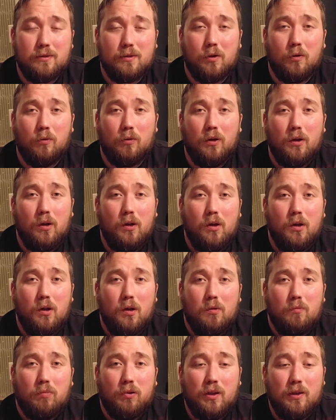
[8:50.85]
So
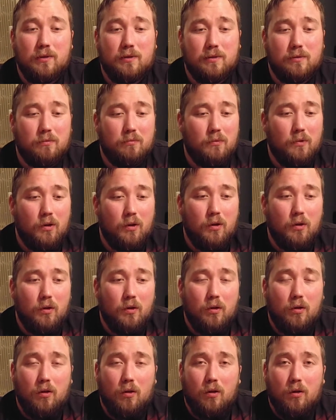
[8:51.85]
please,
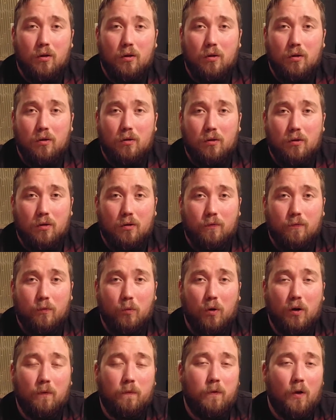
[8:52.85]
if
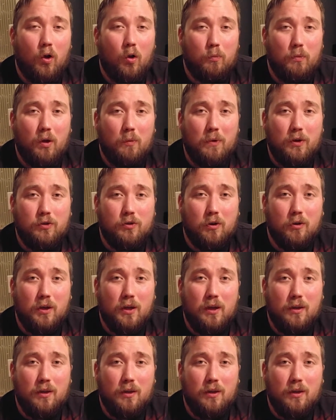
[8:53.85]
you want to follow me on my journey,